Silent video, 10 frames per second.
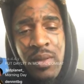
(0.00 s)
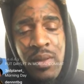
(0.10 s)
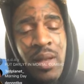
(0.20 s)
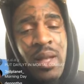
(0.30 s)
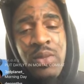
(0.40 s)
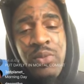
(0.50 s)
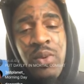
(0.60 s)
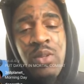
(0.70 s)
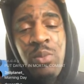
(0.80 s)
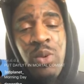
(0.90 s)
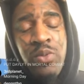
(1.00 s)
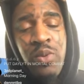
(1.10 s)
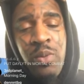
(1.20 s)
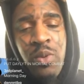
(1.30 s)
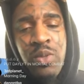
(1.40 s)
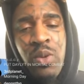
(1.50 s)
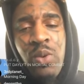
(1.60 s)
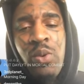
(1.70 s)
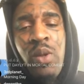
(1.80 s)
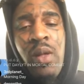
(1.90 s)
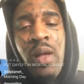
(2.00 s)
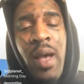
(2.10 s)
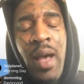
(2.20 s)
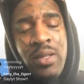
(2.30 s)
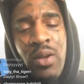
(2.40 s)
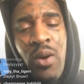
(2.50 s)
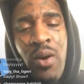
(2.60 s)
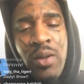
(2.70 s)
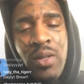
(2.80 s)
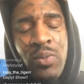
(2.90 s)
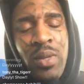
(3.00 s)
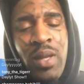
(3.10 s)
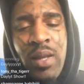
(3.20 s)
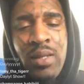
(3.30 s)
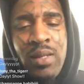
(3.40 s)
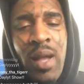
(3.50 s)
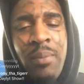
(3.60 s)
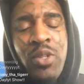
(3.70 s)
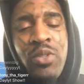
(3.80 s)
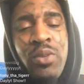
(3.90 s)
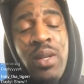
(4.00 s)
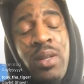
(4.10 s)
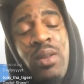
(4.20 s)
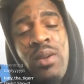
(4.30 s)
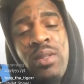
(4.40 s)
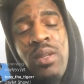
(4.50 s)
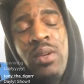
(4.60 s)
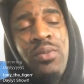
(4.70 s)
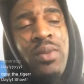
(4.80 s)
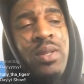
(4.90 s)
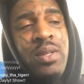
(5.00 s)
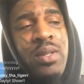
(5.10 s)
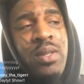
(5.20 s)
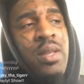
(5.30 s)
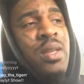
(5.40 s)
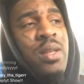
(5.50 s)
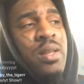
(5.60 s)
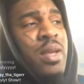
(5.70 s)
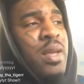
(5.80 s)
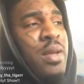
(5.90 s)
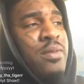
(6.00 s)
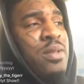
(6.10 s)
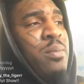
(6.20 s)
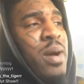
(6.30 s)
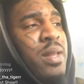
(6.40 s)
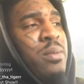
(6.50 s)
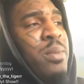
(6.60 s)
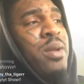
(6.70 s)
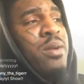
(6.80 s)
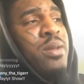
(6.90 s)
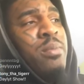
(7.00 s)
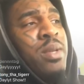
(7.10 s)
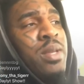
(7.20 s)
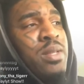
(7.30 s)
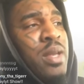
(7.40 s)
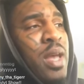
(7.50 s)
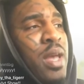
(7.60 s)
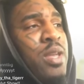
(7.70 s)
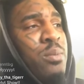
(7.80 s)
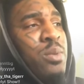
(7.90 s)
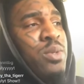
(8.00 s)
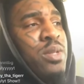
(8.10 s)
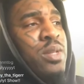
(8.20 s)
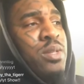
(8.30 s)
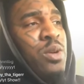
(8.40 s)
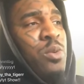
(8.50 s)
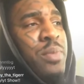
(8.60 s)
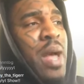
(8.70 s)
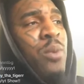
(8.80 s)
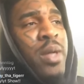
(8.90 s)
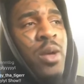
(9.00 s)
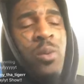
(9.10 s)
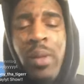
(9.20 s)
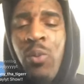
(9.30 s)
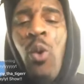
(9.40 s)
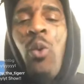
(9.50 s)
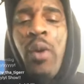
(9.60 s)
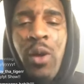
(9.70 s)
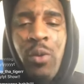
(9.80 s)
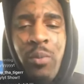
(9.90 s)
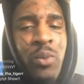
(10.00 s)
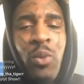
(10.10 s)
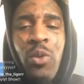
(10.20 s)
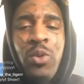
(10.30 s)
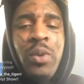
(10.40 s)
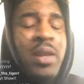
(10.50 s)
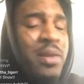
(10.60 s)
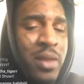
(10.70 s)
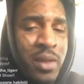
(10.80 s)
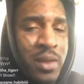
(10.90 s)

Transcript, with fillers: That's the first most foremost. So as an artist, we got to stop tricking ourselves into thinking that if somebody bigger than me say, "Hey, your music is dope," that will help. It won't help. It won't do anything.